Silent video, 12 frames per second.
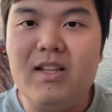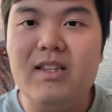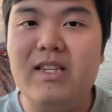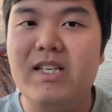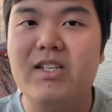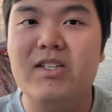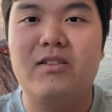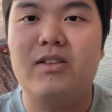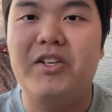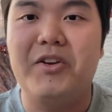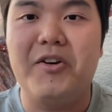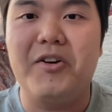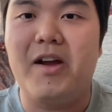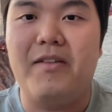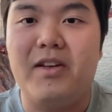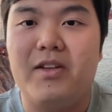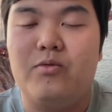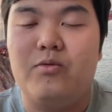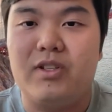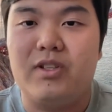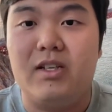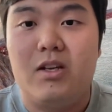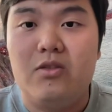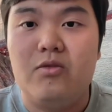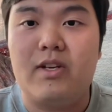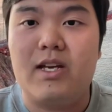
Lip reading: this year, and then to